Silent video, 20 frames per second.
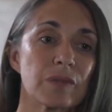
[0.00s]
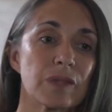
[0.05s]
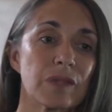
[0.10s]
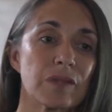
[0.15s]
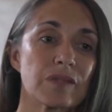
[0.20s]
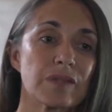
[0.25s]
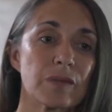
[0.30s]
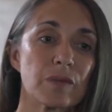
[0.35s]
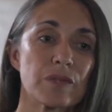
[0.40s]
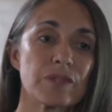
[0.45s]

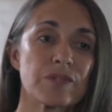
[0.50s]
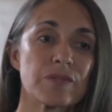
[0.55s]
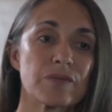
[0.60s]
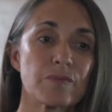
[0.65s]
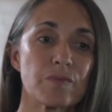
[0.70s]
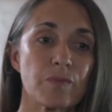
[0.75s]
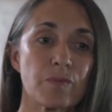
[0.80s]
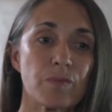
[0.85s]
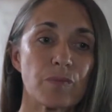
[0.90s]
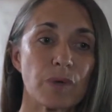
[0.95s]
because I was
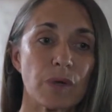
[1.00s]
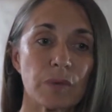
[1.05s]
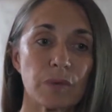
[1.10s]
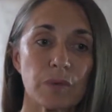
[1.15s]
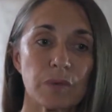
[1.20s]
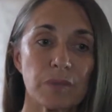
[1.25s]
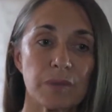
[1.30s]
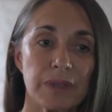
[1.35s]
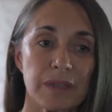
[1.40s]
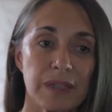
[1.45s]

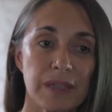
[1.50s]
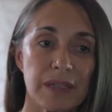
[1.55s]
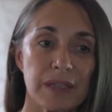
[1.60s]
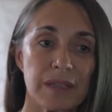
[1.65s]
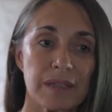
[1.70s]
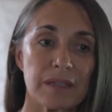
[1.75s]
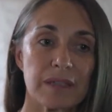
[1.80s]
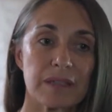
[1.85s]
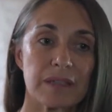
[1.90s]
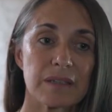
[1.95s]

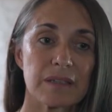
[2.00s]
probably